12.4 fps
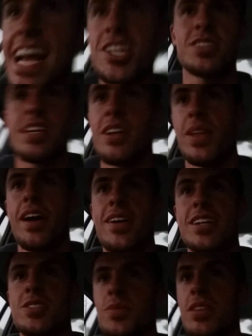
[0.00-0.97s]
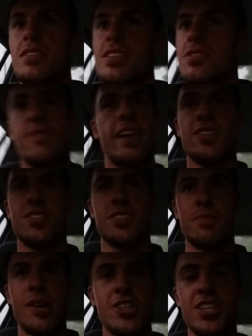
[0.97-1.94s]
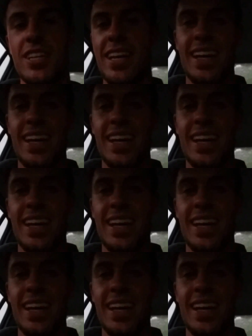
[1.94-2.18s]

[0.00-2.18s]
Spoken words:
actually hilarious when you just fail so much.